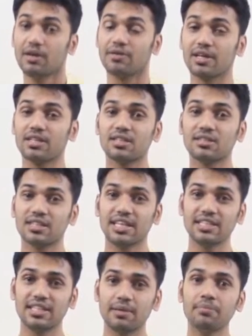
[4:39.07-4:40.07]
Rather
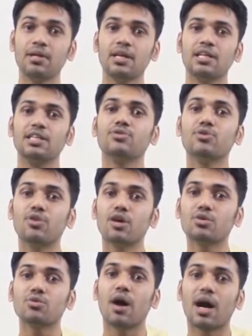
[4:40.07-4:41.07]
say them. If you
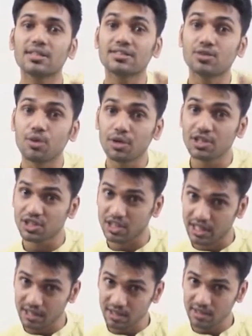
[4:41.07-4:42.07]
want to ask
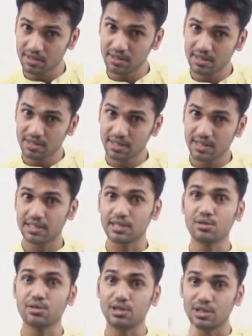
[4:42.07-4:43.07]
question,
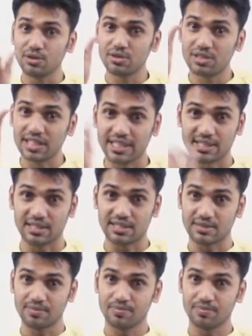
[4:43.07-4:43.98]
you use this.